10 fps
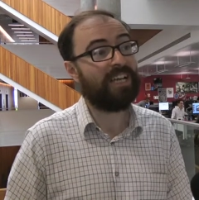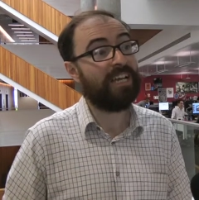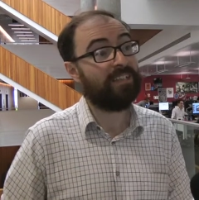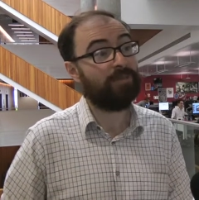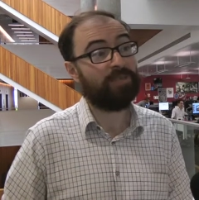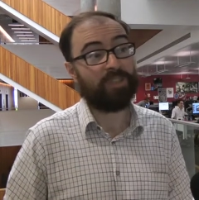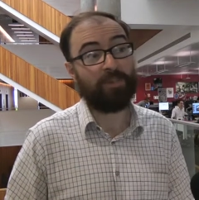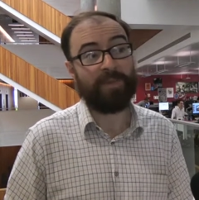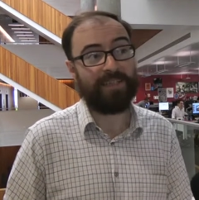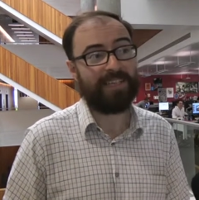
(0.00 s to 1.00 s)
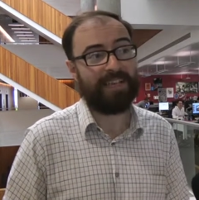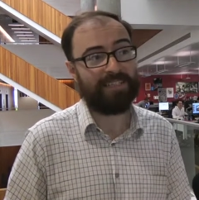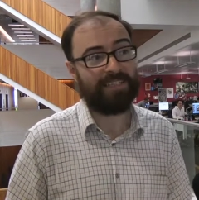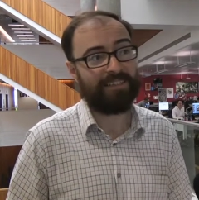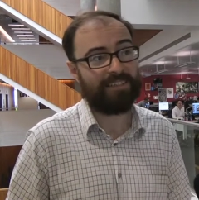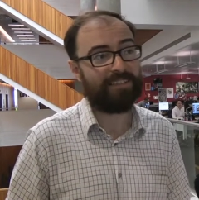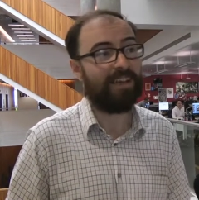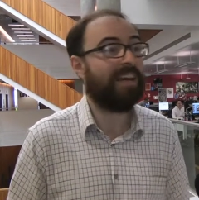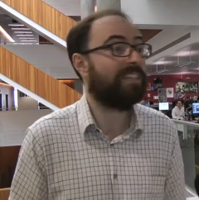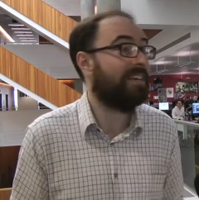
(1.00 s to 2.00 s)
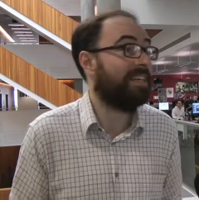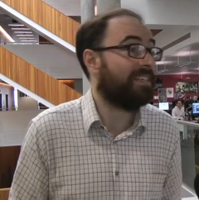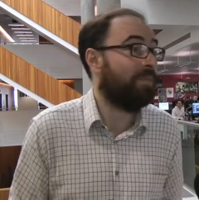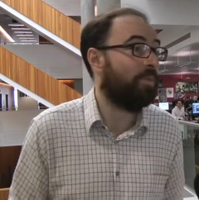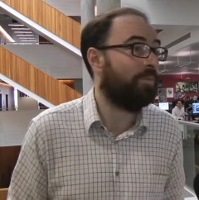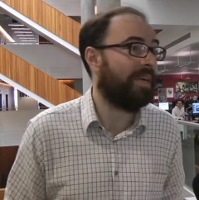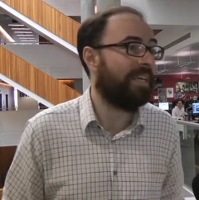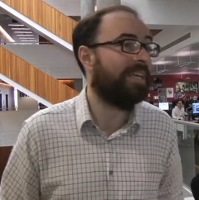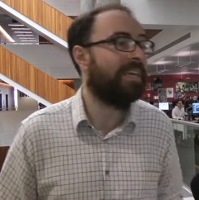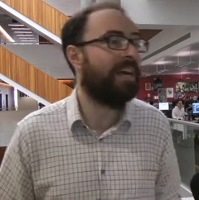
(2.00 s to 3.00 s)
in terms of communicating. So, uh, so an example would be